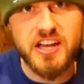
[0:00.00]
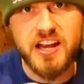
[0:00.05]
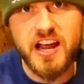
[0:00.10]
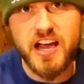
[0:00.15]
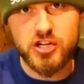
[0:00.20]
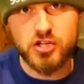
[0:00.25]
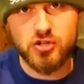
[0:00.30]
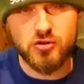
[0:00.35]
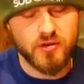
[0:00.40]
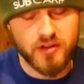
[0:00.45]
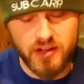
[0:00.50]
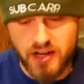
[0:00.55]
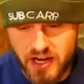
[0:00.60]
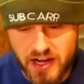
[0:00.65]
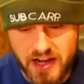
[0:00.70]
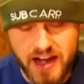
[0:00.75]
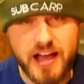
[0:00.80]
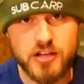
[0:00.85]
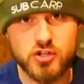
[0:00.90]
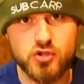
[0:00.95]
your
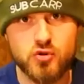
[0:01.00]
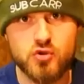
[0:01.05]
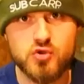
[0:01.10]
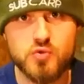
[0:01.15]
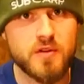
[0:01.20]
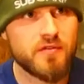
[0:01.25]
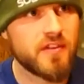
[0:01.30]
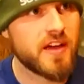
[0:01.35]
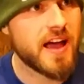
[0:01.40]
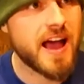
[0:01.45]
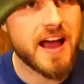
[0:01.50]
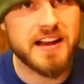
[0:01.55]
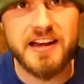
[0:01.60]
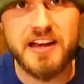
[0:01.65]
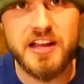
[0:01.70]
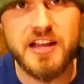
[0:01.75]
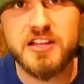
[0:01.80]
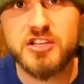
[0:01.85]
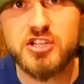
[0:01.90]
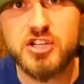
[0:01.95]
naturals with it, adding
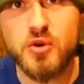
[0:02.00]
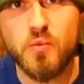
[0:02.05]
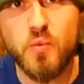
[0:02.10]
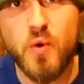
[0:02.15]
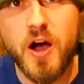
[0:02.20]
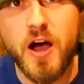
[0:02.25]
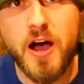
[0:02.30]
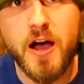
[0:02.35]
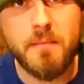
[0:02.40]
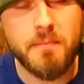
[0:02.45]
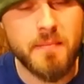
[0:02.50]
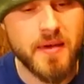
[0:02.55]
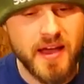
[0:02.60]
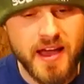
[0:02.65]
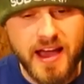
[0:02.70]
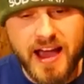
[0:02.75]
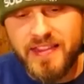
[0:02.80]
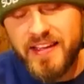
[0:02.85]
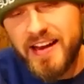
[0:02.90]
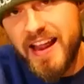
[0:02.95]
it into your worm,
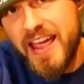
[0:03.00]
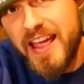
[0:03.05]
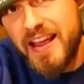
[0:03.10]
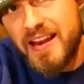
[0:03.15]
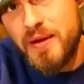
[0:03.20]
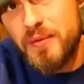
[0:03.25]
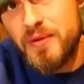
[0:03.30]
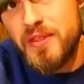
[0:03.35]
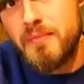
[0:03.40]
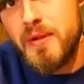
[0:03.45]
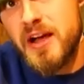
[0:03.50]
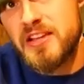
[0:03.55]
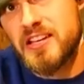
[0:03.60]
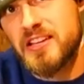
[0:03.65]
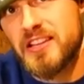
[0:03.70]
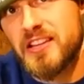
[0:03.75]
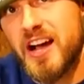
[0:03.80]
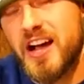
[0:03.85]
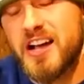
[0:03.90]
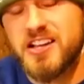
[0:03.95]
and then hitting it with the
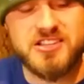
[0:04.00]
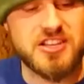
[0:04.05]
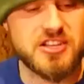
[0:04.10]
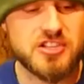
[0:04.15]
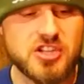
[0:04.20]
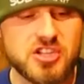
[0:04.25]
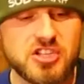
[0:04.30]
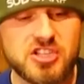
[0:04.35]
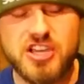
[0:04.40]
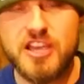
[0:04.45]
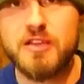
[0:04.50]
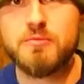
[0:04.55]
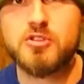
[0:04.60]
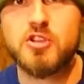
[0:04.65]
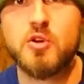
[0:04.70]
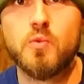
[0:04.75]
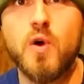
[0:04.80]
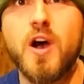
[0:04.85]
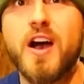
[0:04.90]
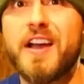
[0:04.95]
magic dust. It just seems
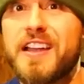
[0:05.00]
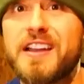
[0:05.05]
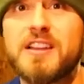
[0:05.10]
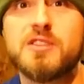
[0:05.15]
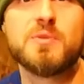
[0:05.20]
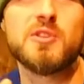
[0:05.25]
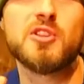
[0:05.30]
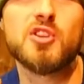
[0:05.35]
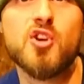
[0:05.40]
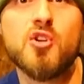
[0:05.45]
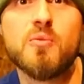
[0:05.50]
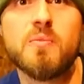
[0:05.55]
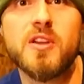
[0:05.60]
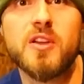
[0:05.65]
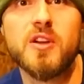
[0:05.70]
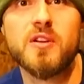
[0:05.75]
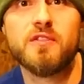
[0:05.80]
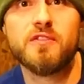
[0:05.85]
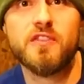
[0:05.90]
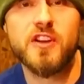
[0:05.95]
to work, and it's been doing me
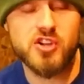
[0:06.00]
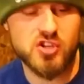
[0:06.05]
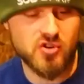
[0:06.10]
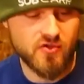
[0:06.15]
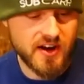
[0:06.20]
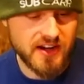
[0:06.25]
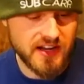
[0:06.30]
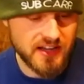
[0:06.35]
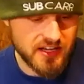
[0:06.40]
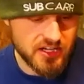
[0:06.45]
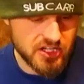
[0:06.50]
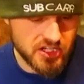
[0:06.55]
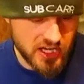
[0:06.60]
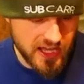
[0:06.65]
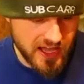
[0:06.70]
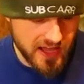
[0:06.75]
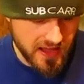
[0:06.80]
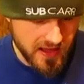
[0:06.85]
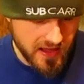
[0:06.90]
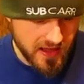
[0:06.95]
good fish already this
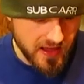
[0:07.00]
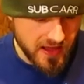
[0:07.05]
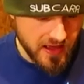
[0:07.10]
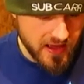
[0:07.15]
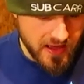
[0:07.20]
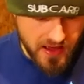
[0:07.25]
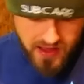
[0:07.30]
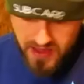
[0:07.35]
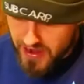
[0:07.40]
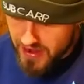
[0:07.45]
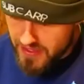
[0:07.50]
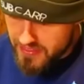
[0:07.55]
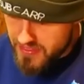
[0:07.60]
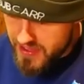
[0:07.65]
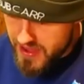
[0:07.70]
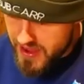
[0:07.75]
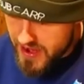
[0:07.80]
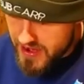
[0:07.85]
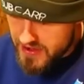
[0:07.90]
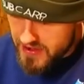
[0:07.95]
year. And
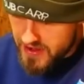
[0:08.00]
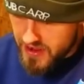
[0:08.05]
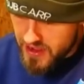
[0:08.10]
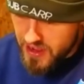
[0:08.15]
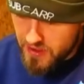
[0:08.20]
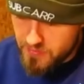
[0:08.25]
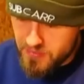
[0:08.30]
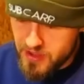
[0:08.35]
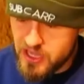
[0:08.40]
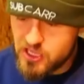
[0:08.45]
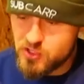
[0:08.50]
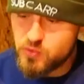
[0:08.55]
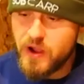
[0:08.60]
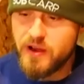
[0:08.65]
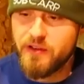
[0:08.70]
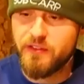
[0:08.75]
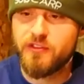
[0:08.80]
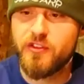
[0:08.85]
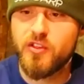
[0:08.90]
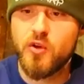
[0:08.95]
then he's
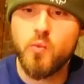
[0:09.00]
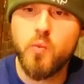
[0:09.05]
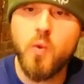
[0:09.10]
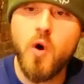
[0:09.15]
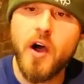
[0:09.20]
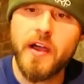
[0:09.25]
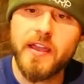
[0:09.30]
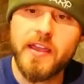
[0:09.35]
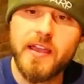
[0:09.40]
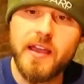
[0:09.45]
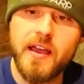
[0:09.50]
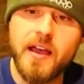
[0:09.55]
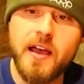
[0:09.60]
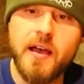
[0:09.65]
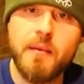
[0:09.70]
went for the white